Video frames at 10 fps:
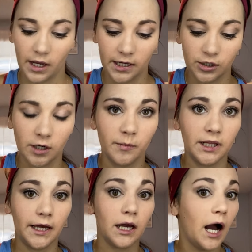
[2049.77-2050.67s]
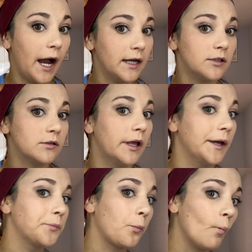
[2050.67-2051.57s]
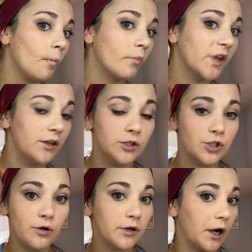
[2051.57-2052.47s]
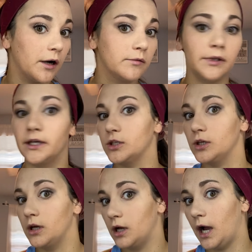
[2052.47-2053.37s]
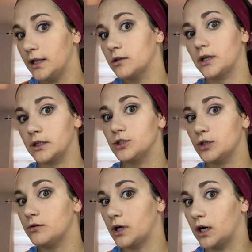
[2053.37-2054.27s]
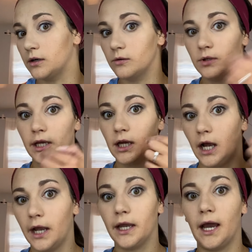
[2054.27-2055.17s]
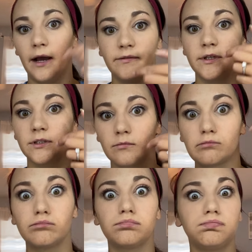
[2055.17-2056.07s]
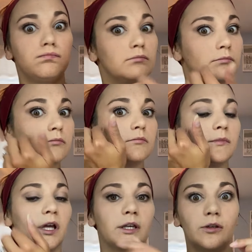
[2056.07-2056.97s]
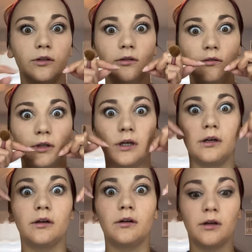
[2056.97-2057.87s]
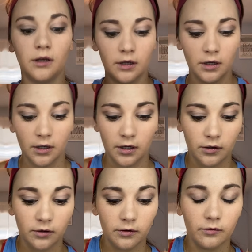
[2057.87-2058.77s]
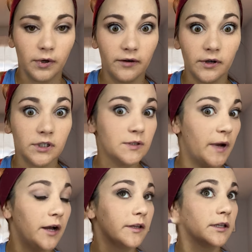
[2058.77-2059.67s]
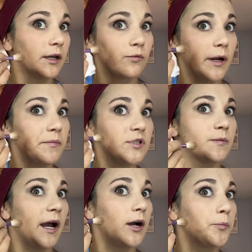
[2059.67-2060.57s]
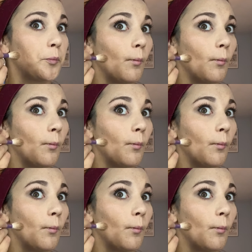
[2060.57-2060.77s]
And you're gonna be like, I look like the Joker. Like, I look like the Joker. Like, I have this, like, the, whatever, smile, like, ripped smile.